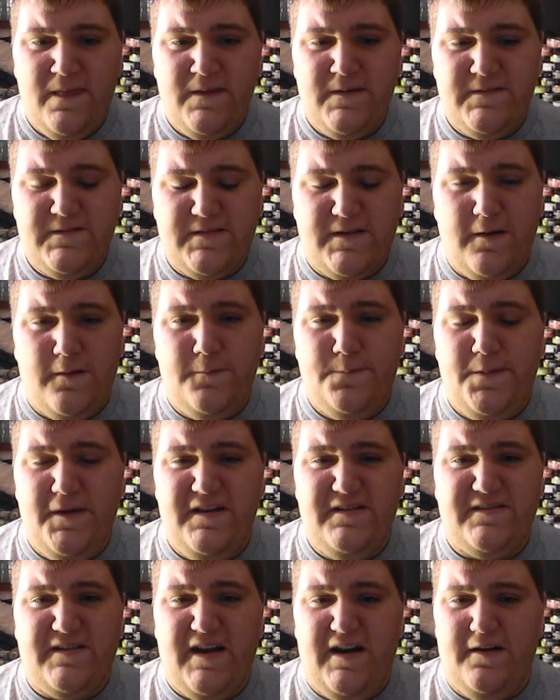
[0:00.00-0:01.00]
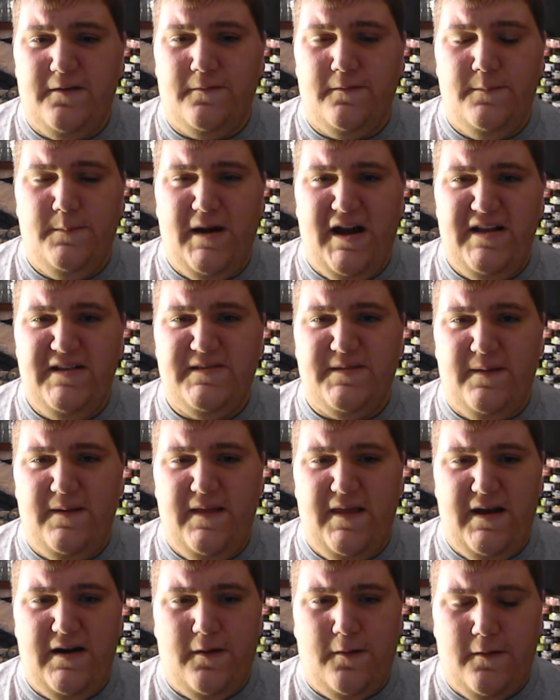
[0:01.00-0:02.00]
Skoal Peach kind of reminds me of
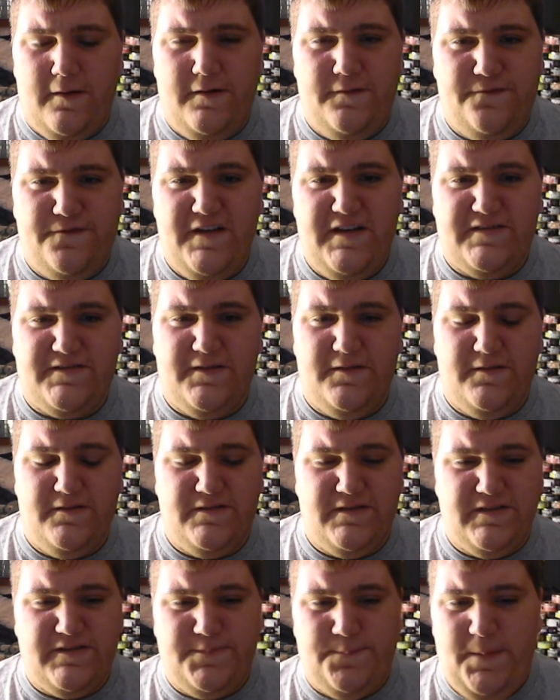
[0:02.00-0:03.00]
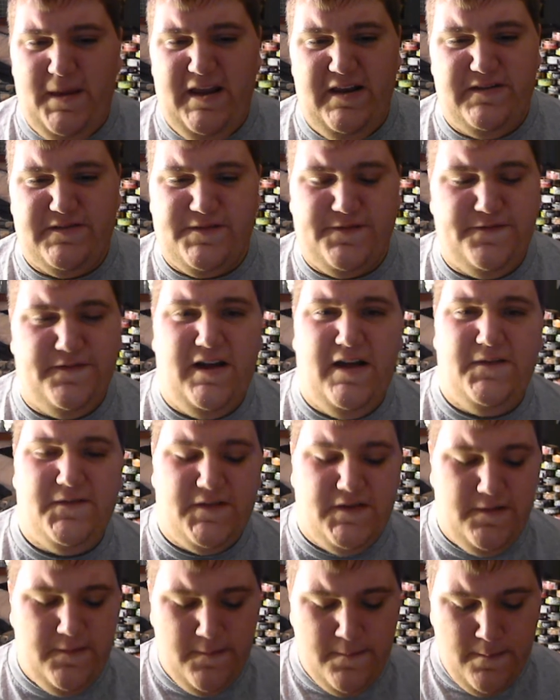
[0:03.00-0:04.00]
that artificial just peach
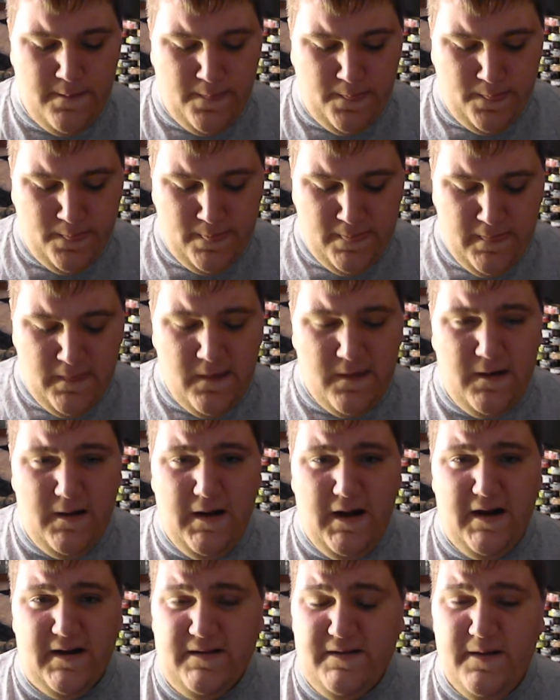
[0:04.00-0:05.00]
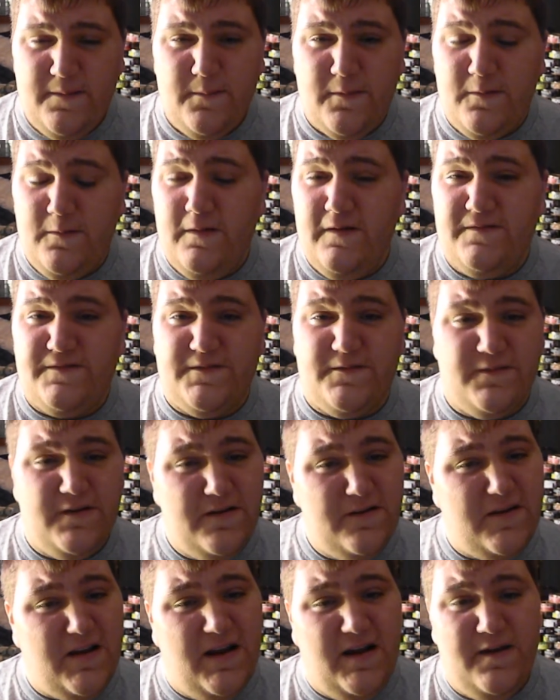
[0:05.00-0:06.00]
flavor. Timberwolf's
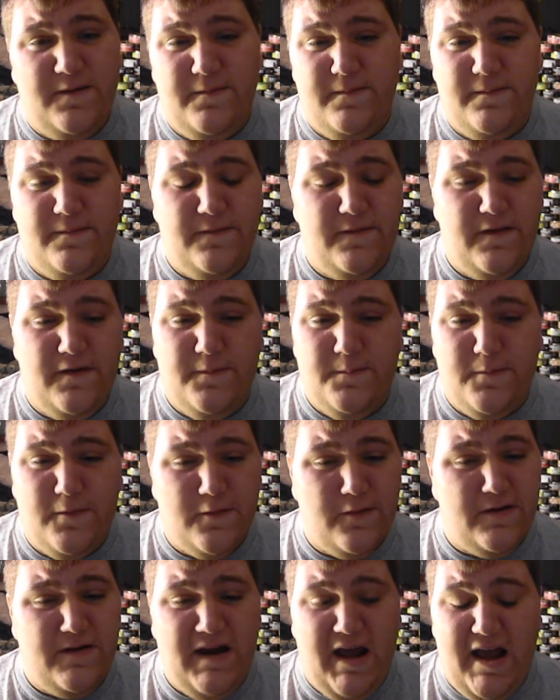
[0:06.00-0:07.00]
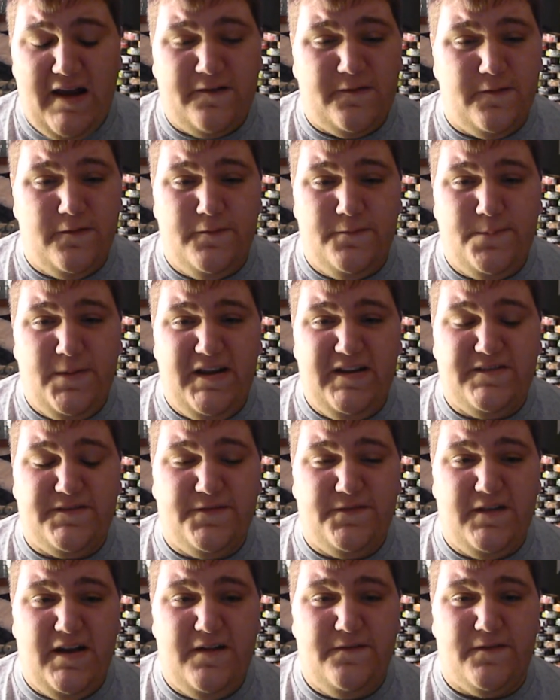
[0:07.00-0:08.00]
real kind of a more natural peach
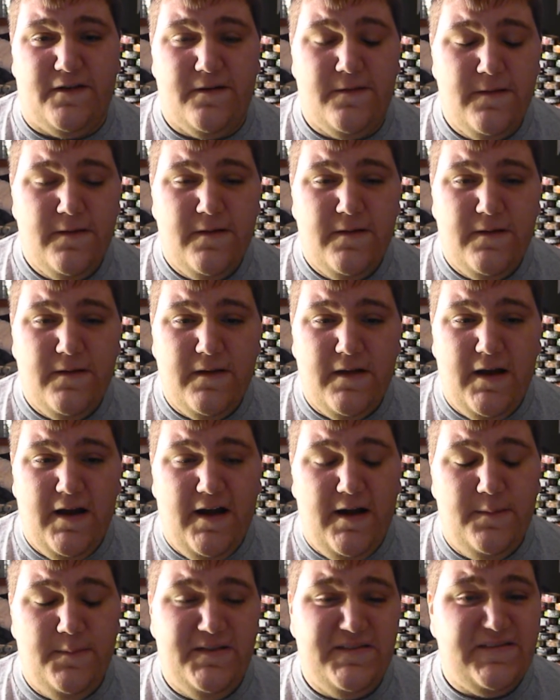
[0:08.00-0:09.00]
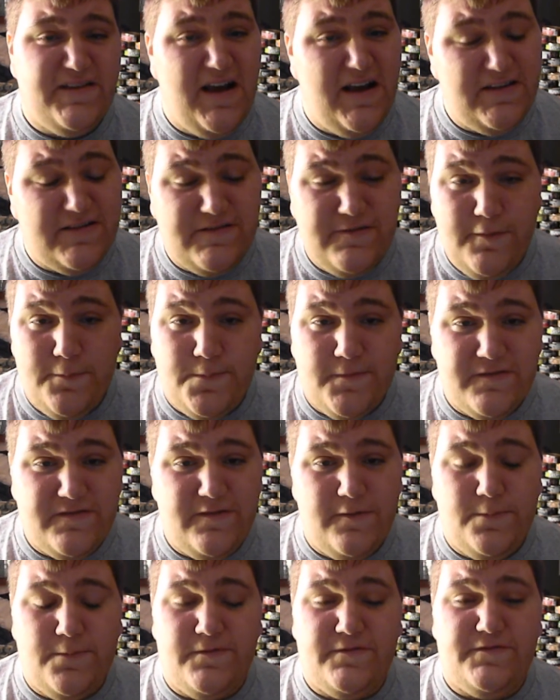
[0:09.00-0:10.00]
flavor. It's not super
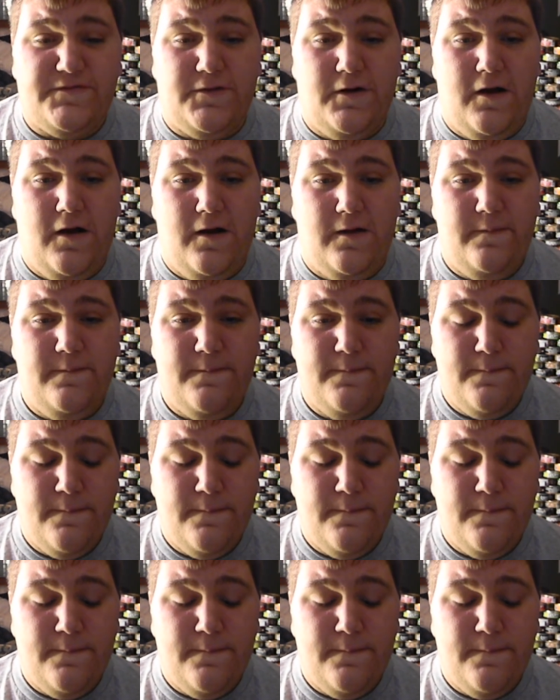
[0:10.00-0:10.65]
strong.